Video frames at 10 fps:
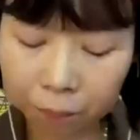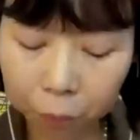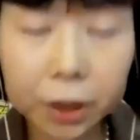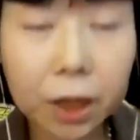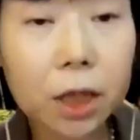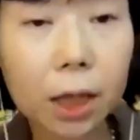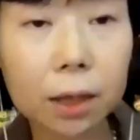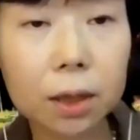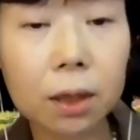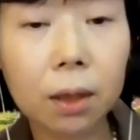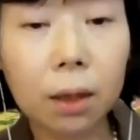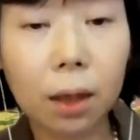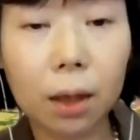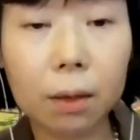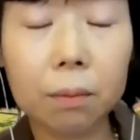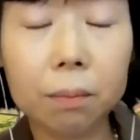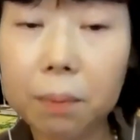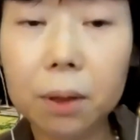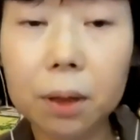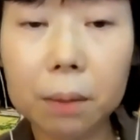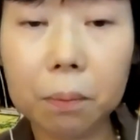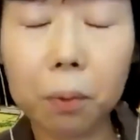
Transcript: politicians and maybe the